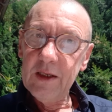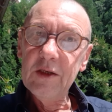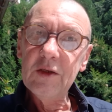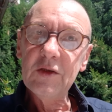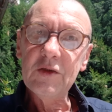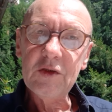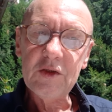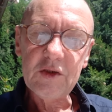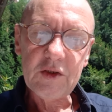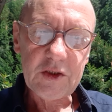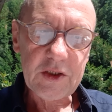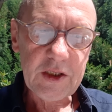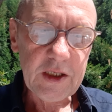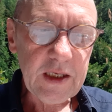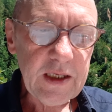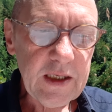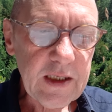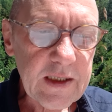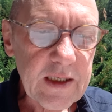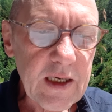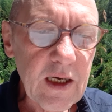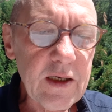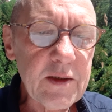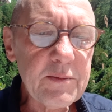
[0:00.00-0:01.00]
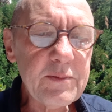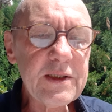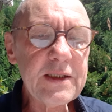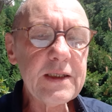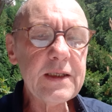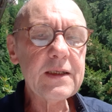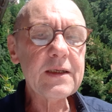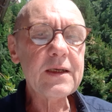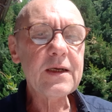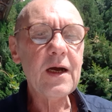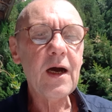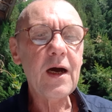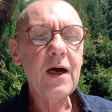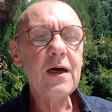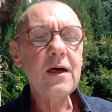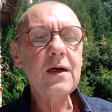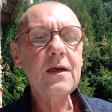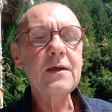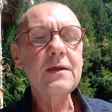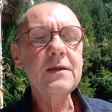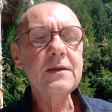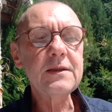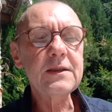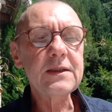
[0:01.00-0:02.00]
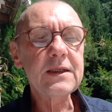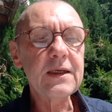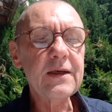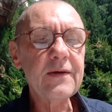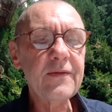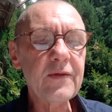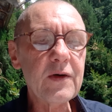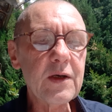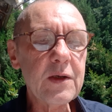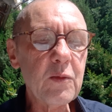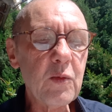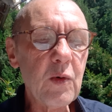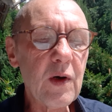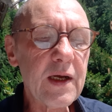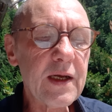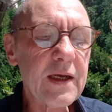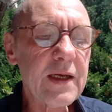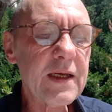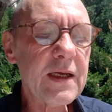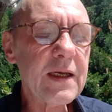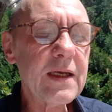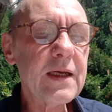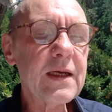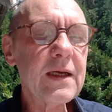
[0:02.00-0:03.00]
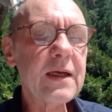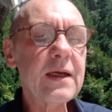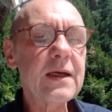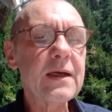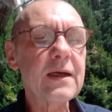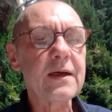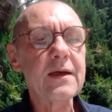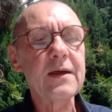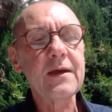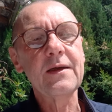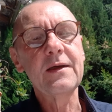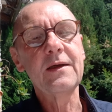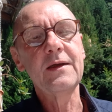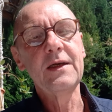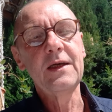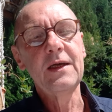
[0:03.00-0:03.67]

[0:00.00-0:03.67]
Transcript: She comes in colors everywhere.